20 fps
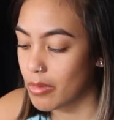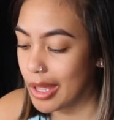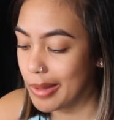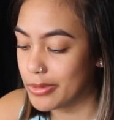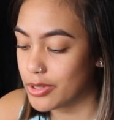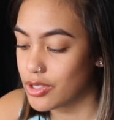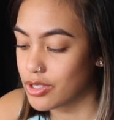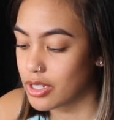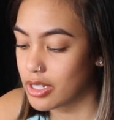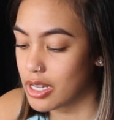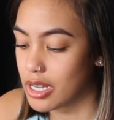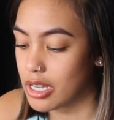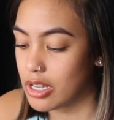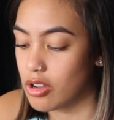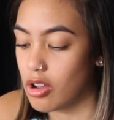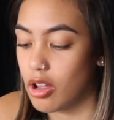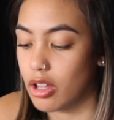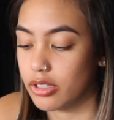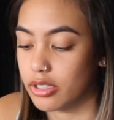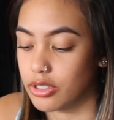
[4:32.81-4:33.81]
I'm just gonna eat
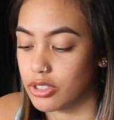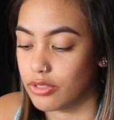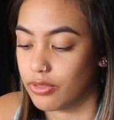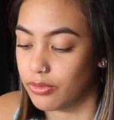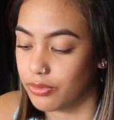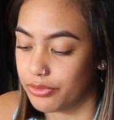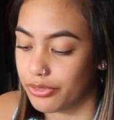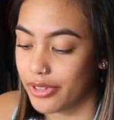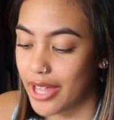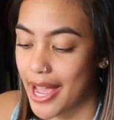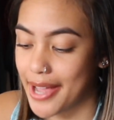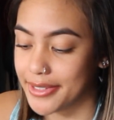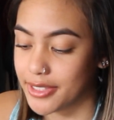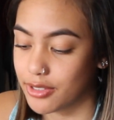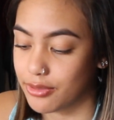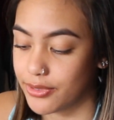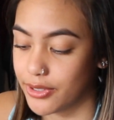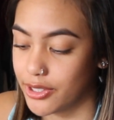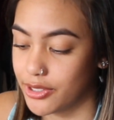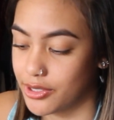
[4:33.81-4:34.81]
all this
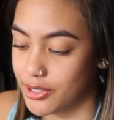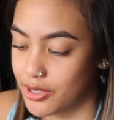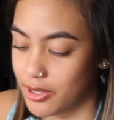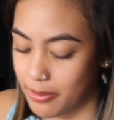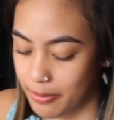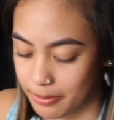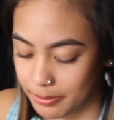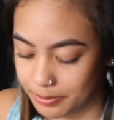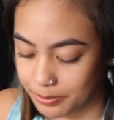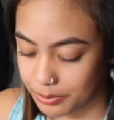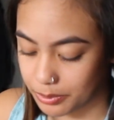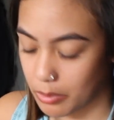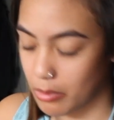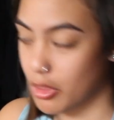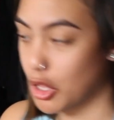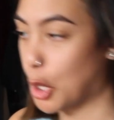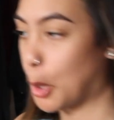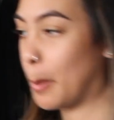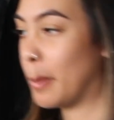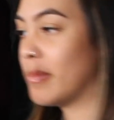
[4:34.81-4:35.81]
flats first.
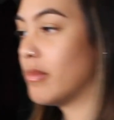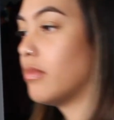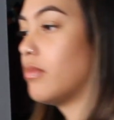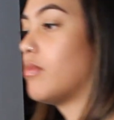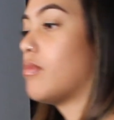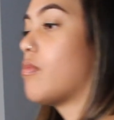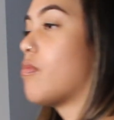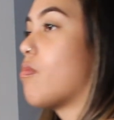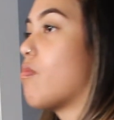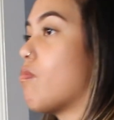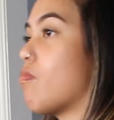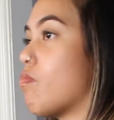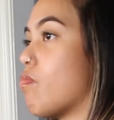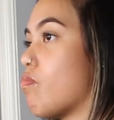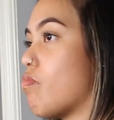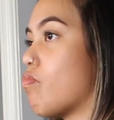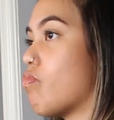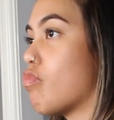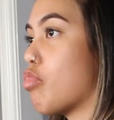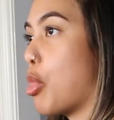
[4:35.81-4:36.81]
That's my best
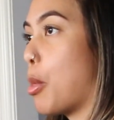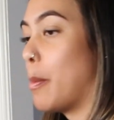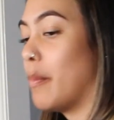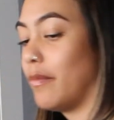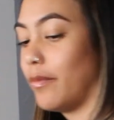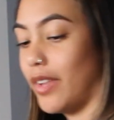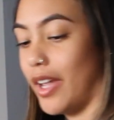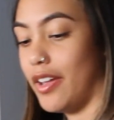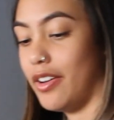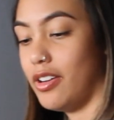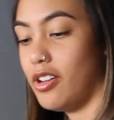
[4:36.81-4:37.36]
one. I